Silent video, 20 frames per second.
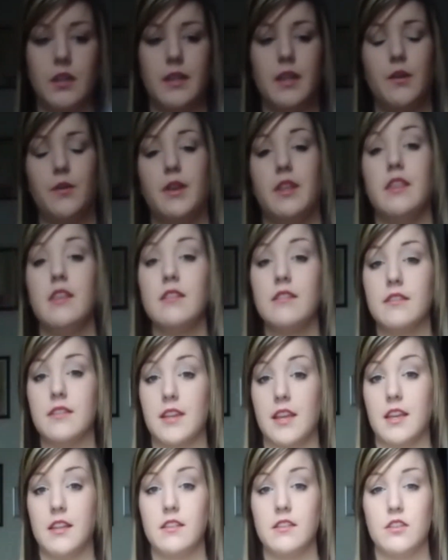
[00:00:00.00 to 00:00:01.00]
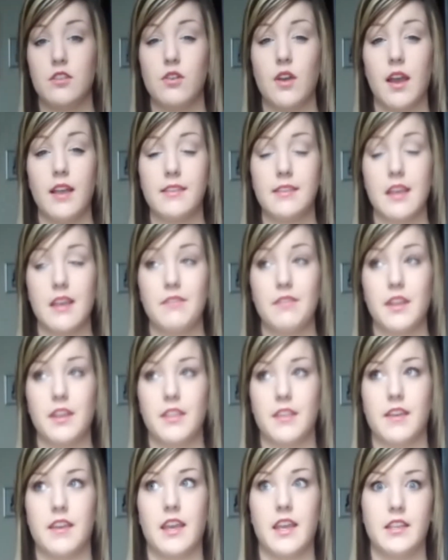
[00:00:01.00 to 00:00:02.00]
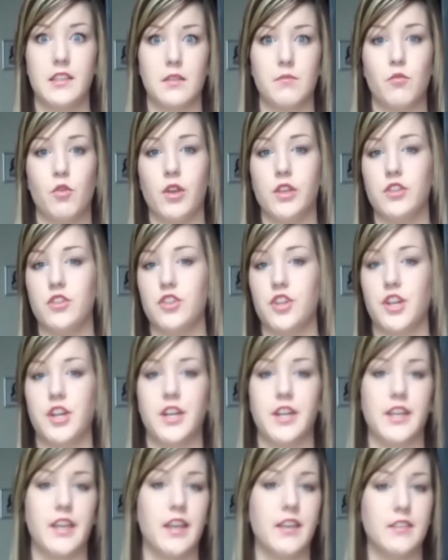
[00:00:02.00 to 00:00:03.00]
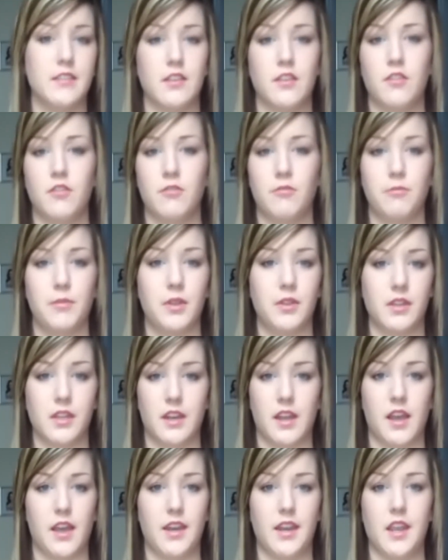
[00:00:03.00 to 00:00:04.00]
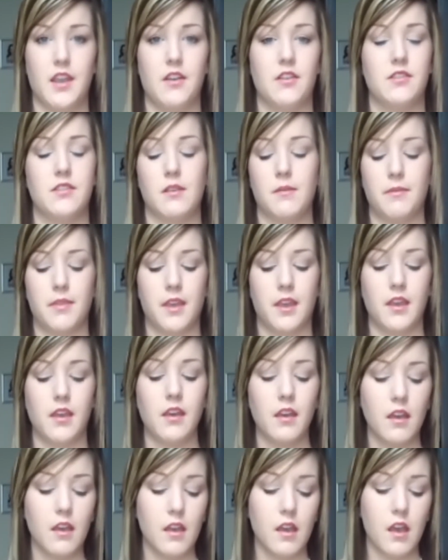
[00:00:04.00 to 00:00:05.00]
Now, in the States, you guys have, like, the Kiss of Moisture, Kiss of Milk and Honey or something.